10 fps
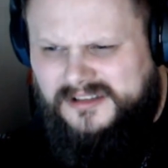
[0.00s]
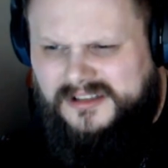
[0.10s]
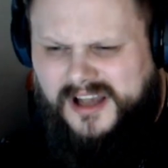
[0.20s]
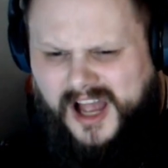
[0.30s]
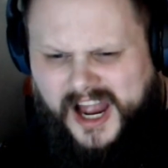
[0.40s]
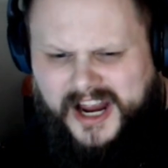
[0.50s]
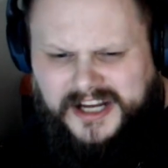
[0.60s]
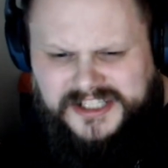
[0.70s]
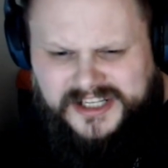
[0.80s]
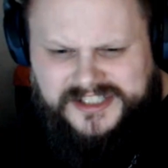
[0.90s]

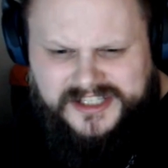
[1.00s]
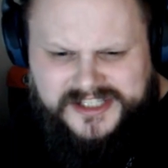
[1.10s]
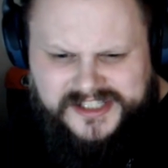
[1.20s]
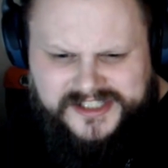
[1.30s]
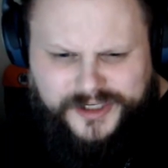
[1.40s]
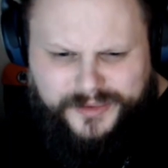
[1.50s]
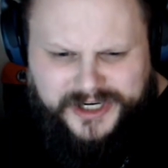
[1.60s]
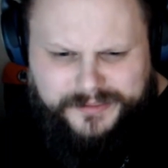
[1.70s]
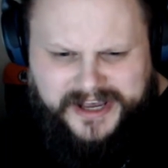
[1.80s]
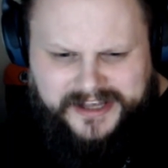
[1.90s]
Alright, chill.
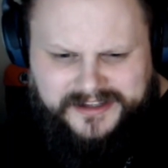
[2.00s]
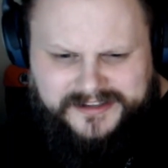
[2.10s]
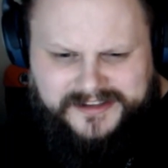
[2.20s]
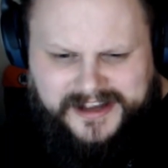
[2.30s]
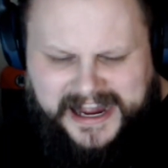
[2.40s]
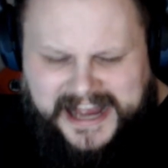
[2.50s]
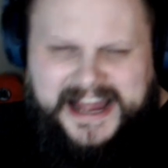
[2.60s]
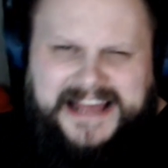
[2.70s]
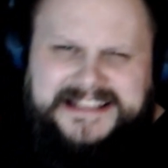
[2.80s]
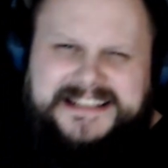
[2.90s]
Bring it back.
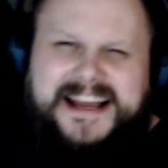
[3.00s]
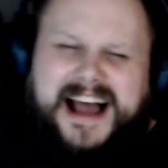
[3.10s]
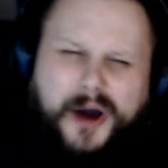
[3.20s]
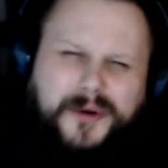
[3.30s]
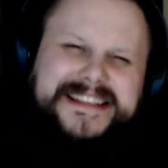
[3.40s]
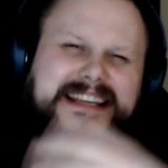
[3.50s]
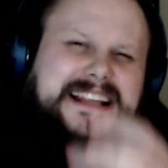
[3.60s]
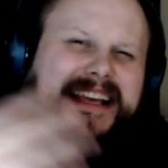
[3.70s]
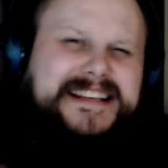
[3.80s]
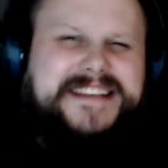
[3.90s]
I always need
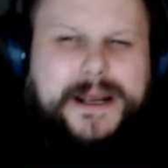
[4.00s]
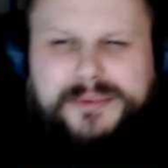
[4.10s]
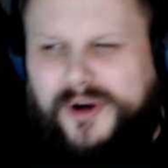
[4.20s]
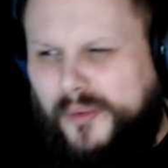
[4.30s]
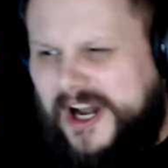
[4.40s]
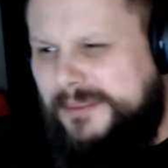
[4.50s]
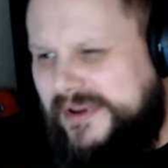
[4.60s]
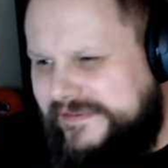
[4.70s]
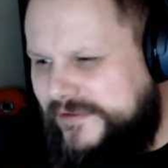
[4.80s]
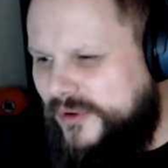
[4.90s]
like a sample of what I'm
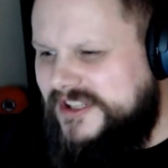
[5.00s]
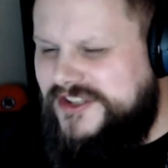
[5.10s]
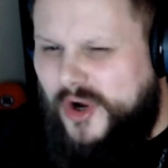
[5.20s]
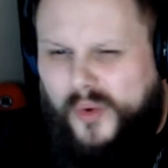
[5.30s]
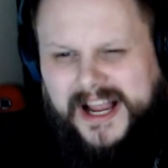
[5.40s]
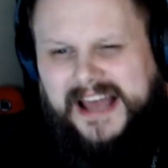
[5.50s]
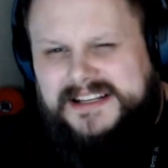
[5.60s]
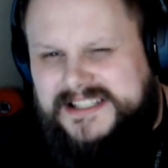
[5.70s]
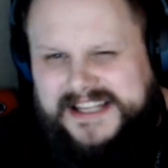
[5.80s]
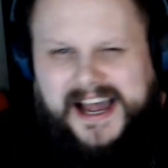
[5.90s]
in for to know what kind
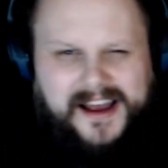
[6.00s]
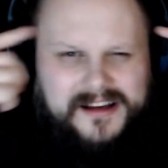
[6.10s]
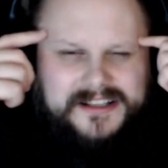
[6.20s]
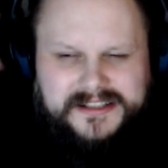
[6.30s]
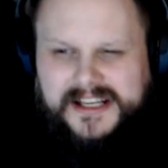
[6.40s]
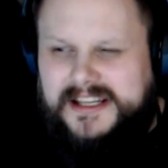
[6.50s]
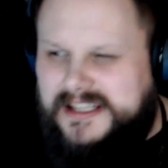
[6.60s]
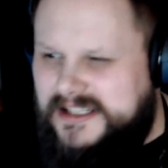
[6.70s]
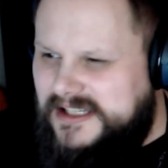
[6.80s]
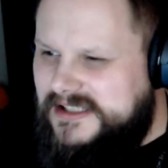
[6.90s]
of style, and
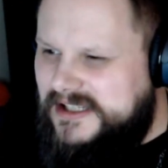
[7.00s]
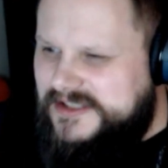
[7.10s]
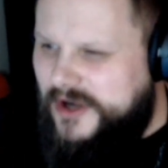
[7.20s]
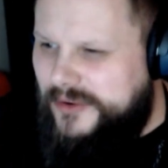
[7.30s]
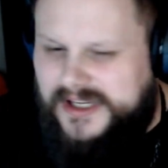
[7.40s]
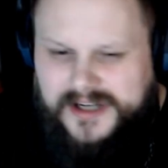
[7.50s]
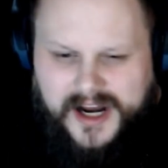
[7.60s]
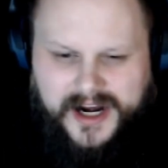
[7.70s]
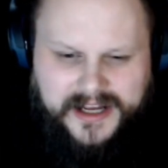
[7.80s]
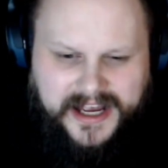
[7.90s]
he's going in. All
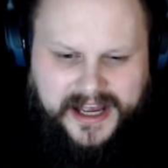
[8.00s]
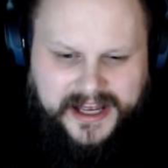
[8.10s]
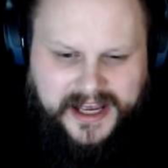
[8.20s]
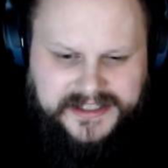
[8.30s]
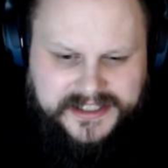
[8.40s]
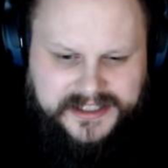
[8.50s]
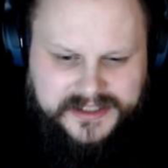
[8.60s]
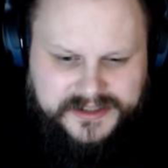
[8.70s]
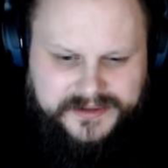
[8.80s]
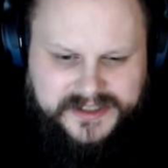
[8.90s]
right, I see
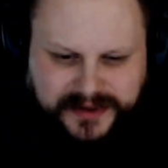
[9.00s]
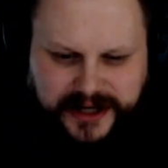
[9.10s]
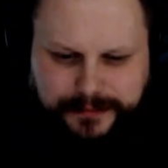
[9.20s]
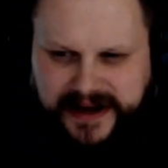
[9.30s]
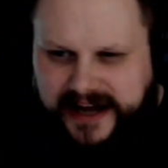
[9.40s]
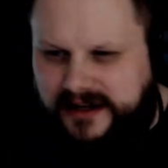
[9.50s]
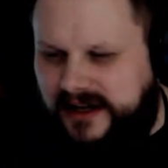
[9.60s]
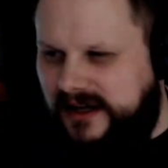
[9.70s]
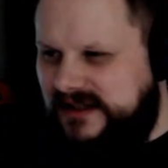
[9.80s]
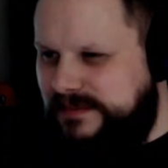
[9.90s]
this. Let's bring it back.
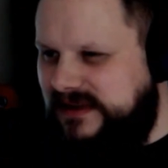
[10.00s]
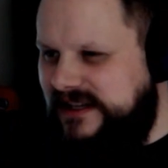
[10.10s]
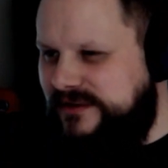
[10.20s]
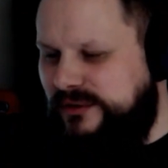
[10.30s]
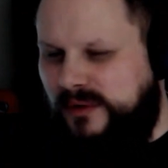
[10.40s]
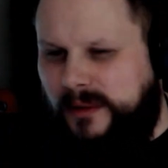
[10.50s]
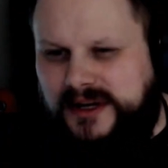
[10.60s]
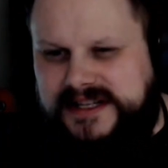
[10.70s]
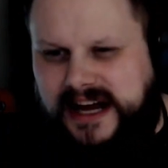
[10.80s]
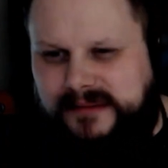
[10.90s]
Let's play it through one
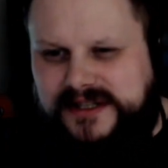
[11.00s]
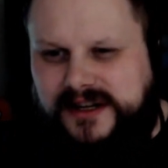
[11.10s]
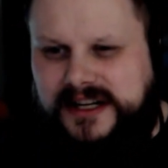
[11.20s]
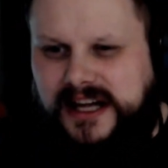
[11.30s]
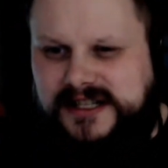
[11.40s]
more time. Let's start catching